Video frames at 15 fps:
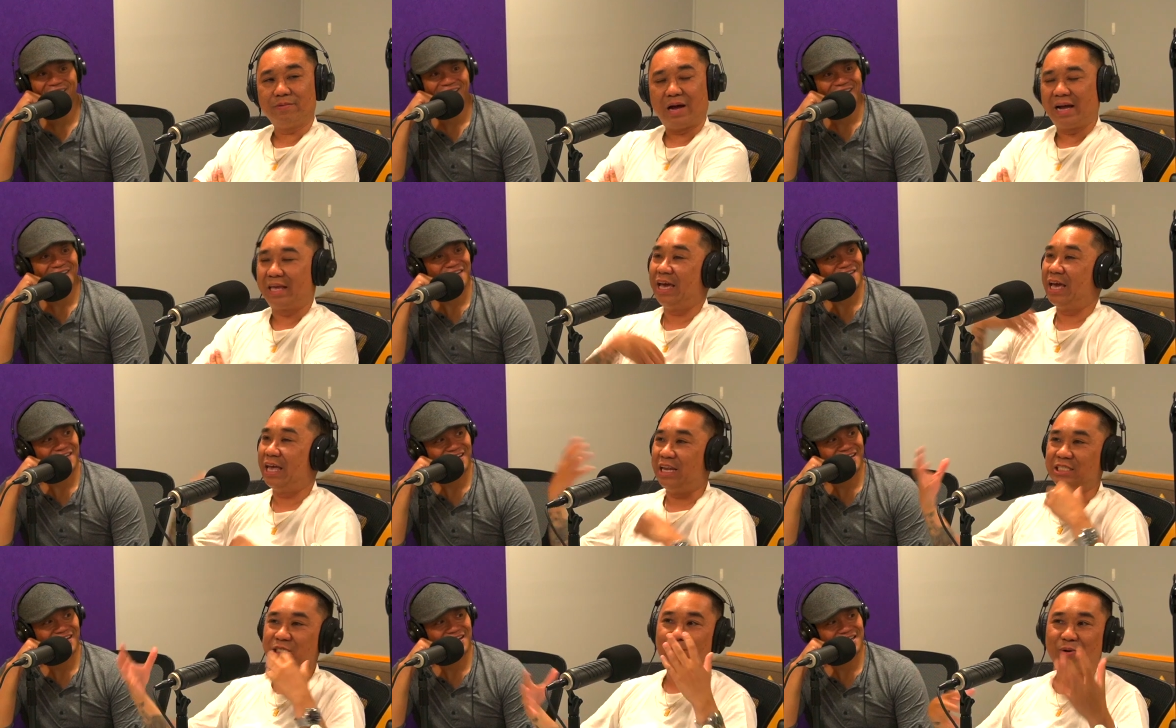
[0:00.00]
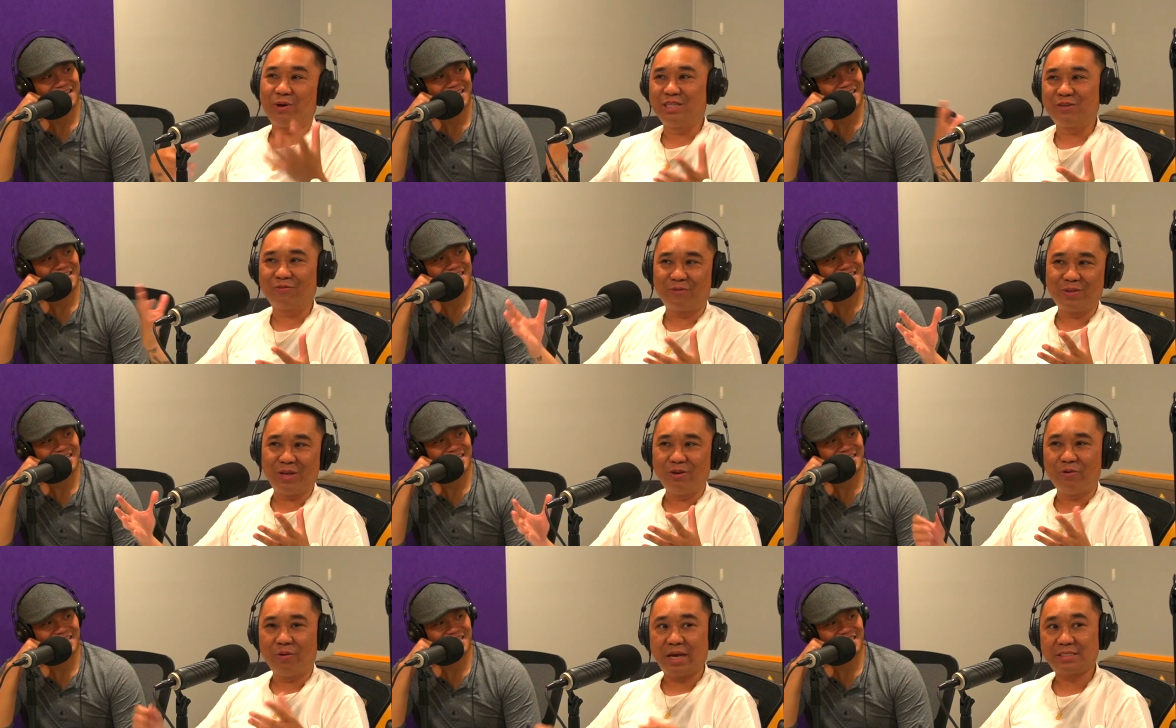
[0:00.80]
Speaker 1: again, inspiration from the
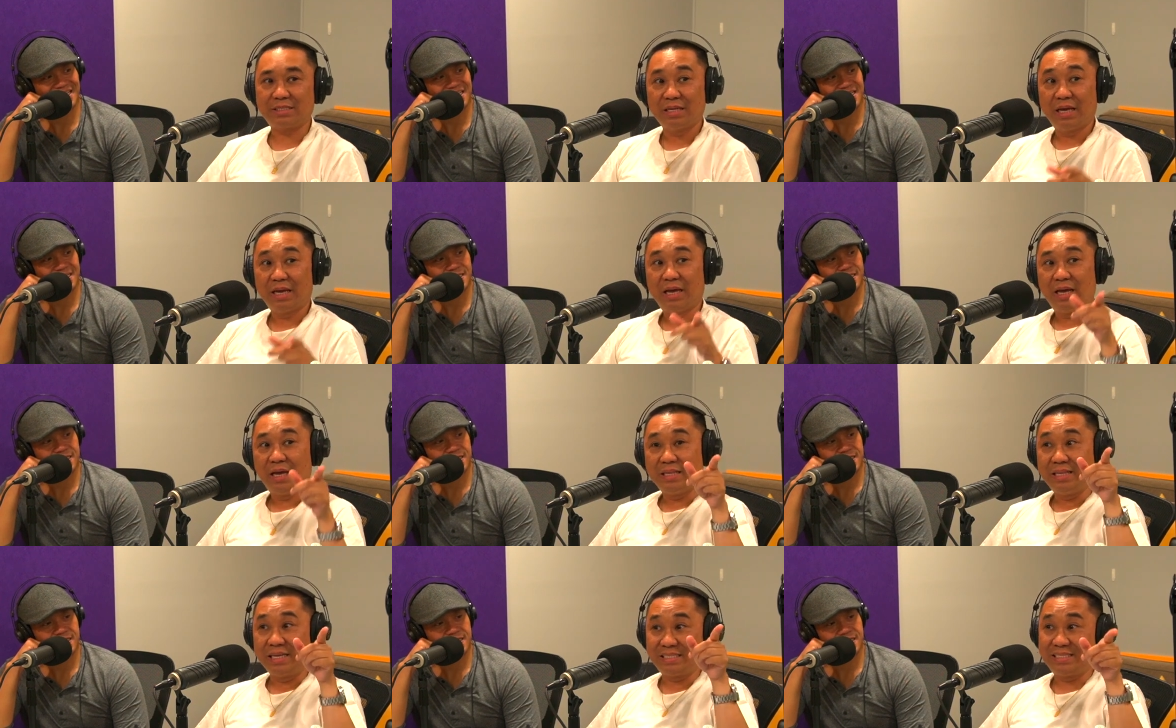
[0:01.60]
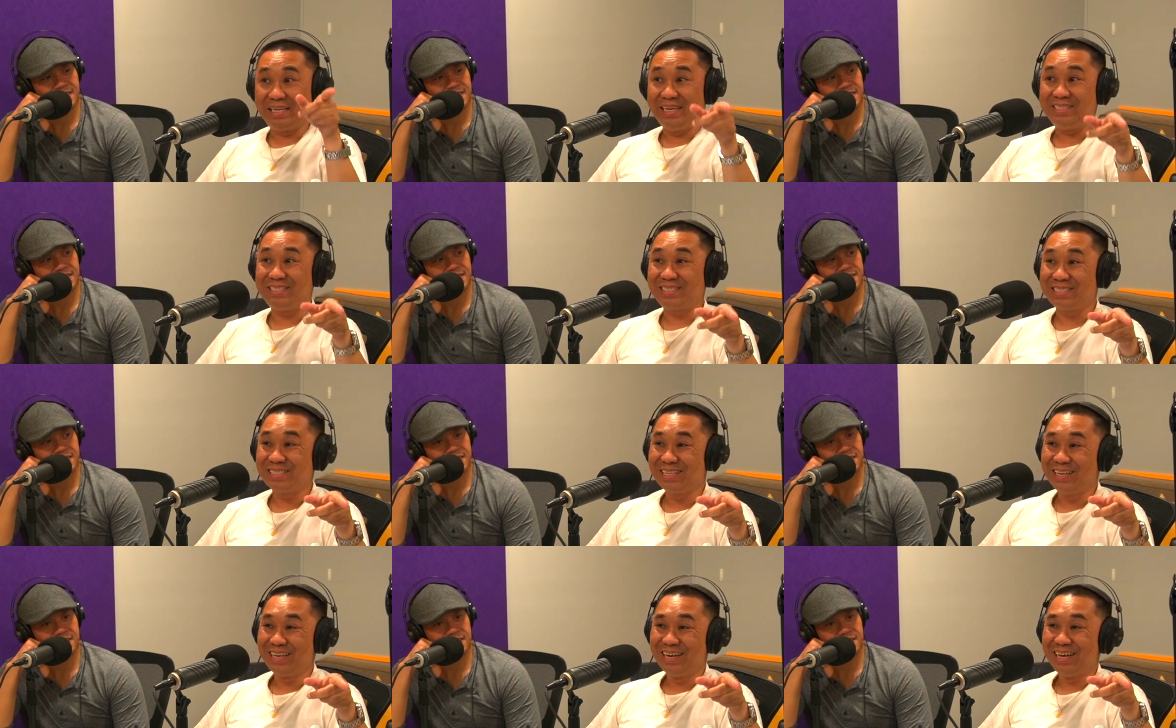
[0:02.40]
US, the seats.
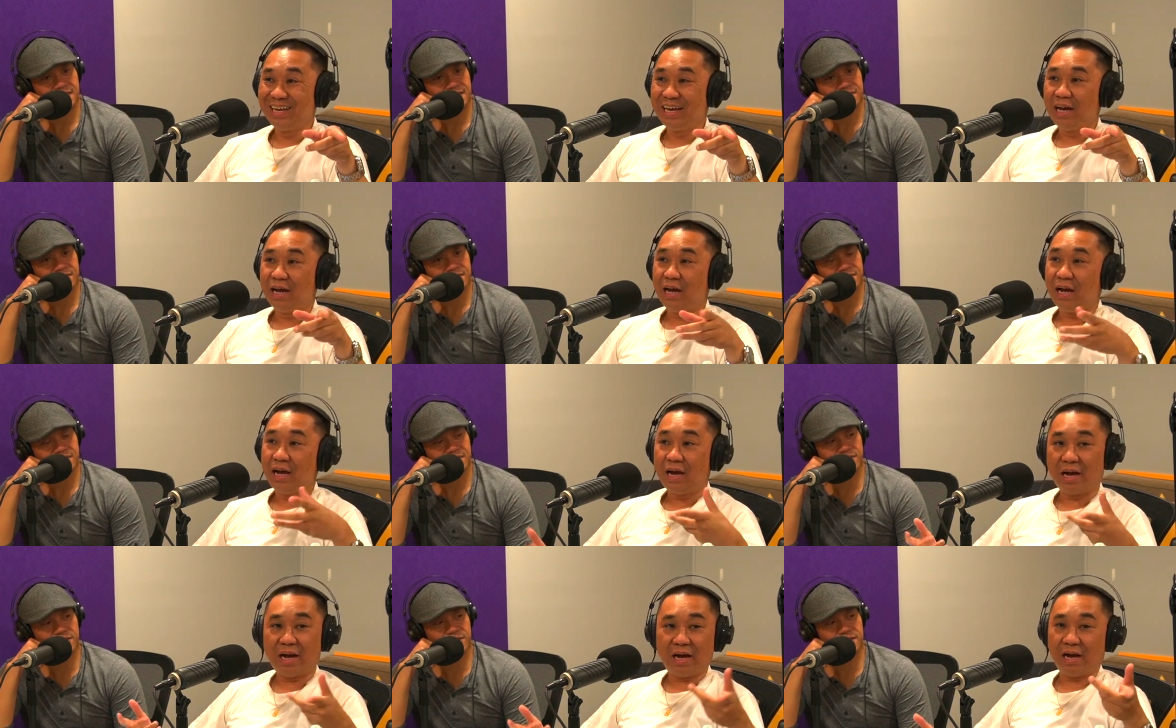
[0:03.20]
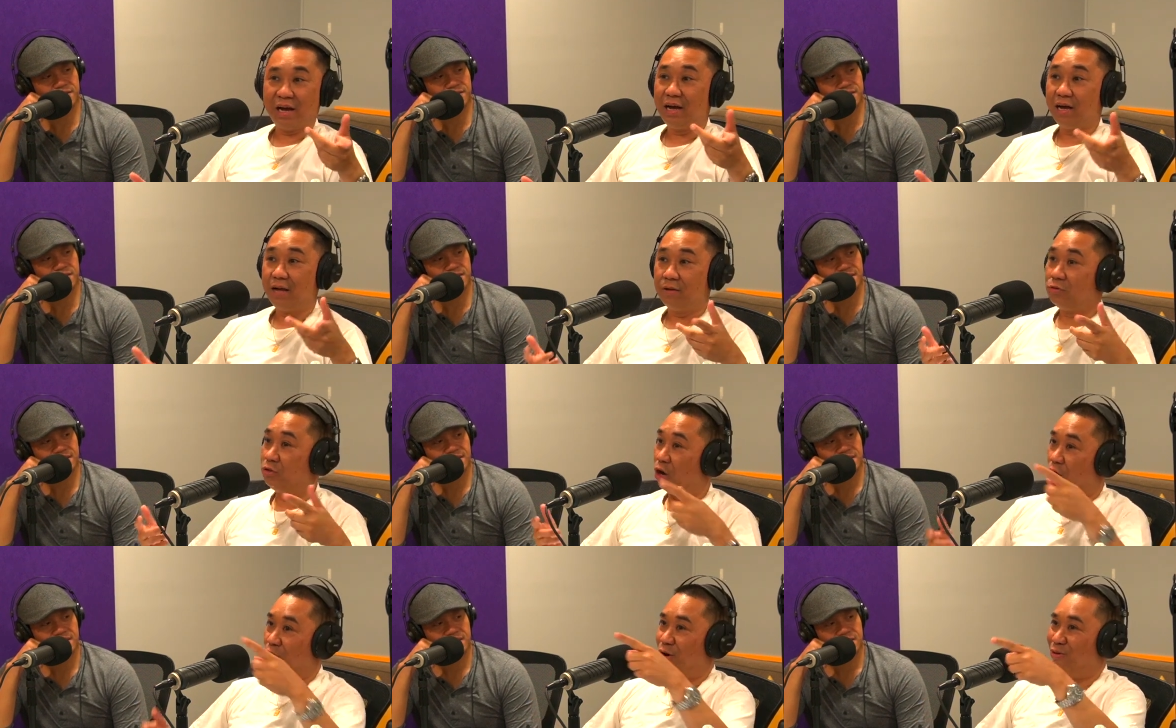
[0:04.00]
Yeah, bucket seats?
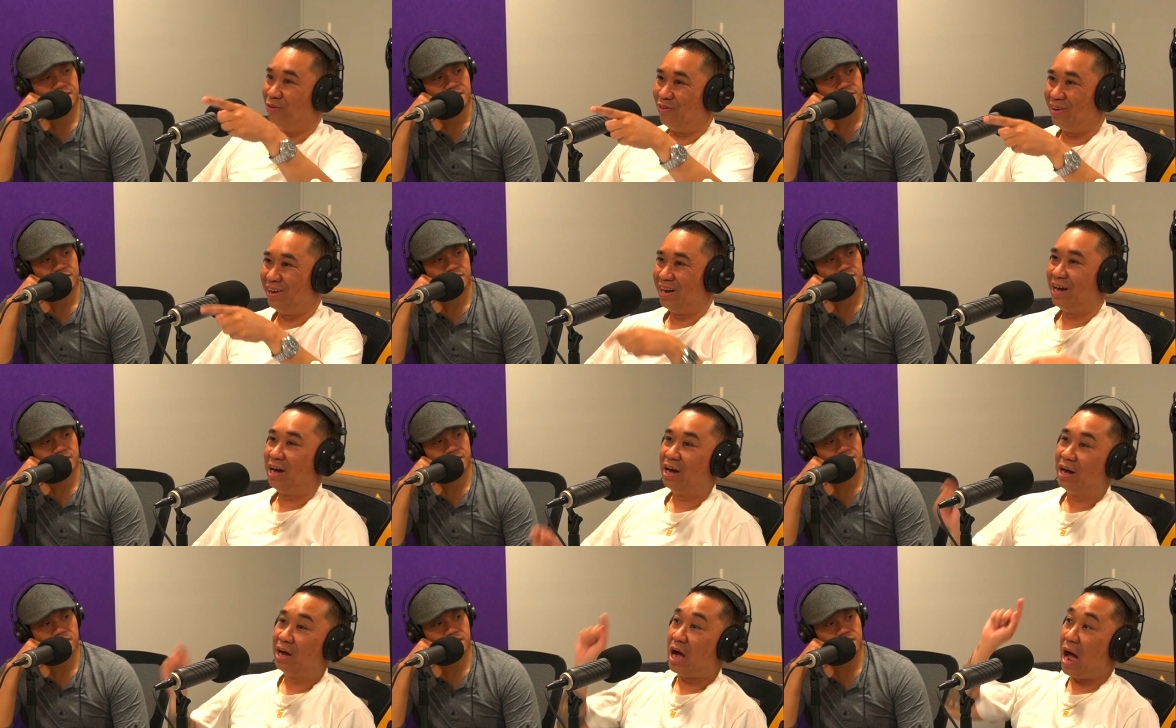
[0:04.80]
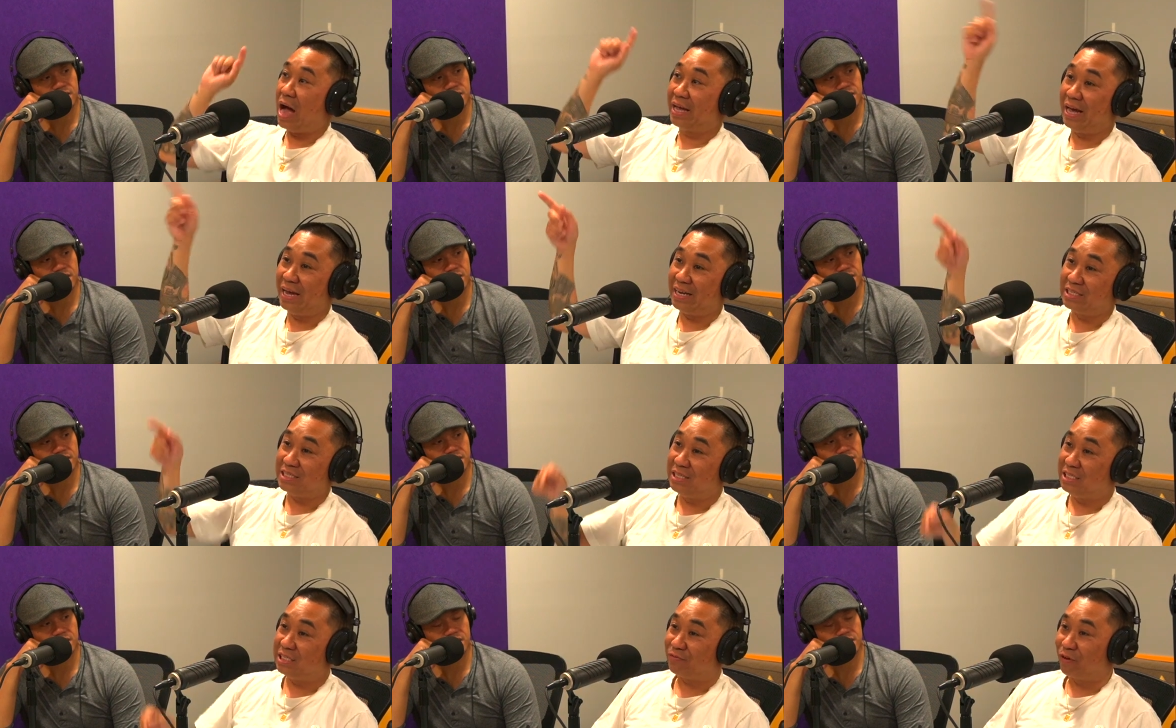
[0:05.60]
No. I got the
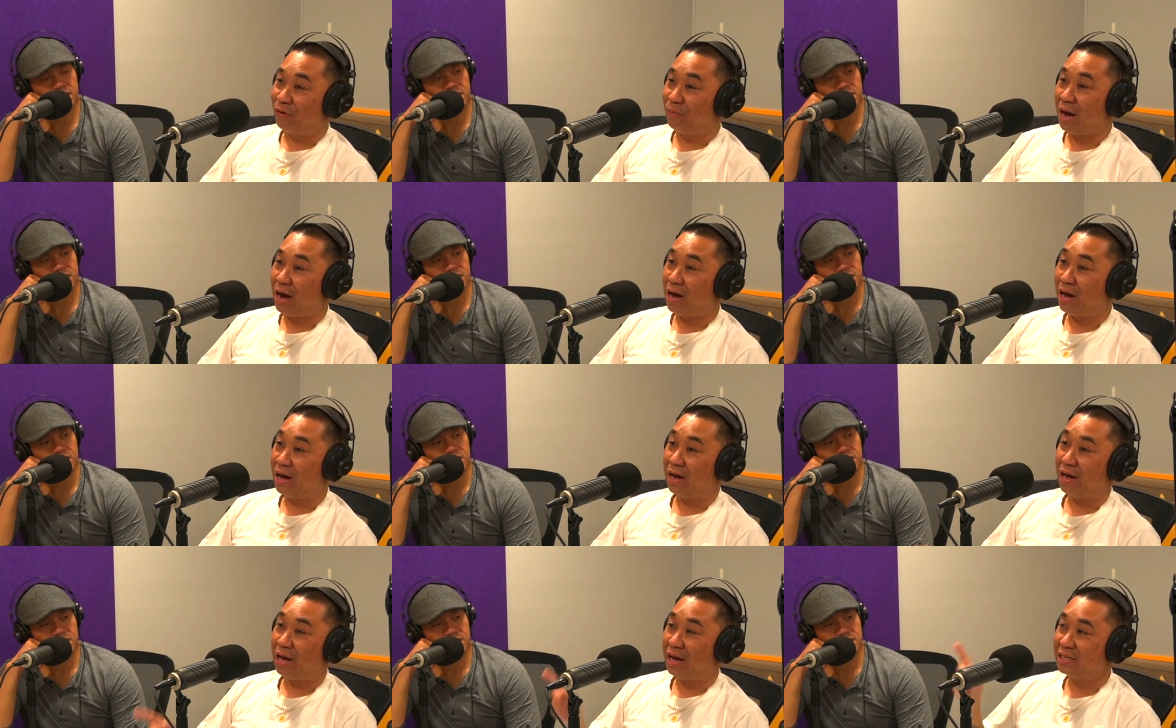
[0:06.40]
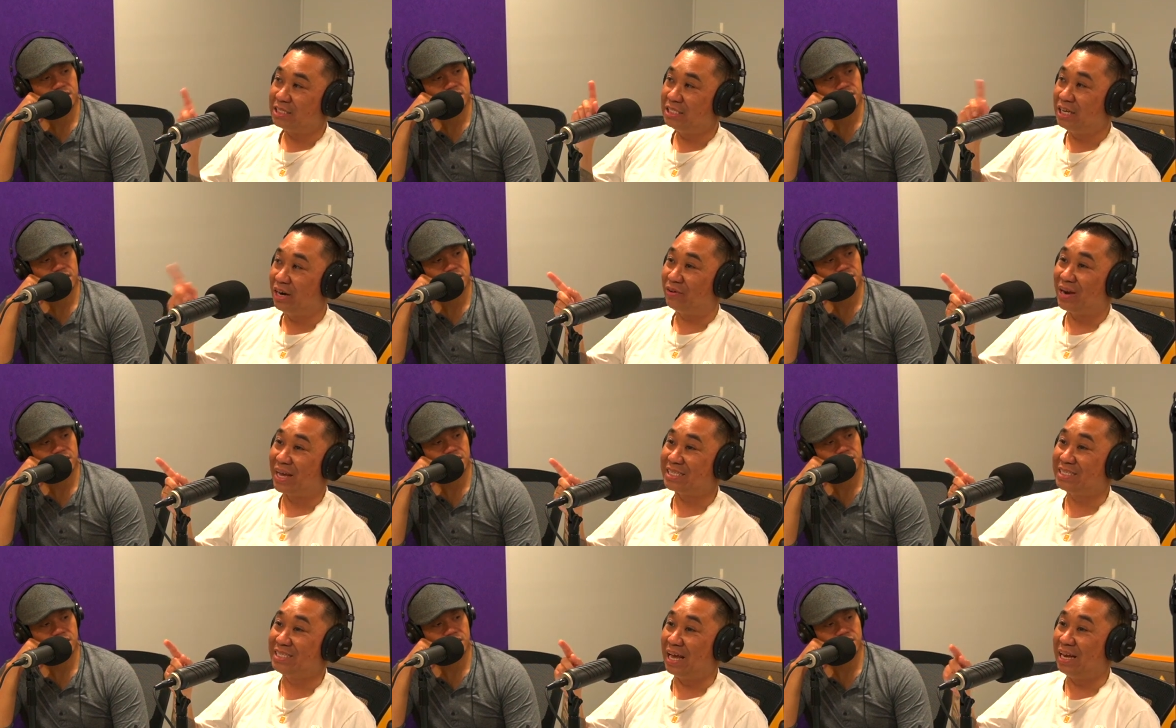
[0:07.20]
seats from uh, CRX